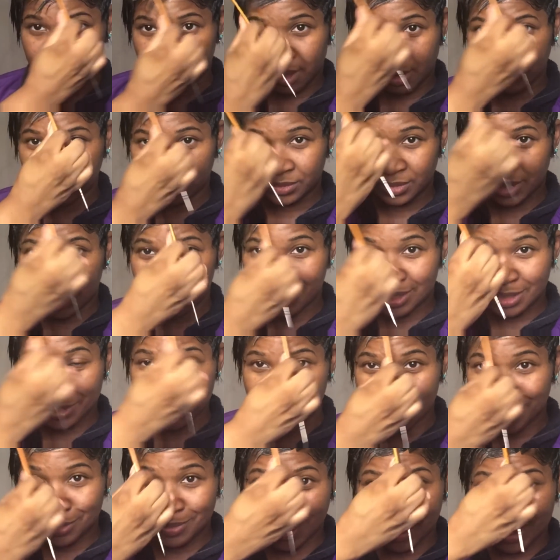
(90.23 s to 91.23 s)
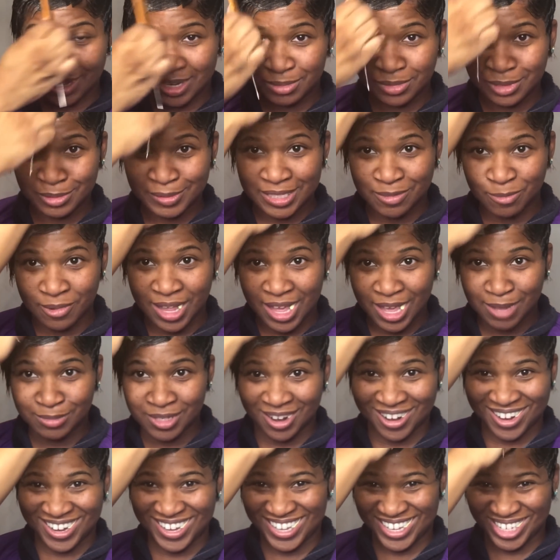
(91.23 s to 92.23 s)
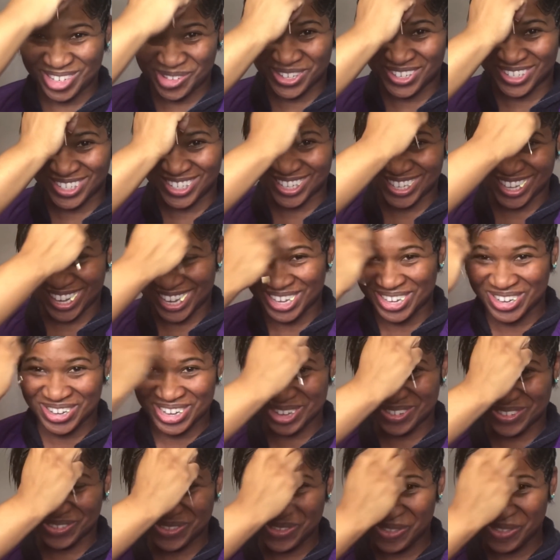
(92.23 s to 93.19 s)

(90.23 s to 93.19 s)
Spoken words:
back into these waves. So here I am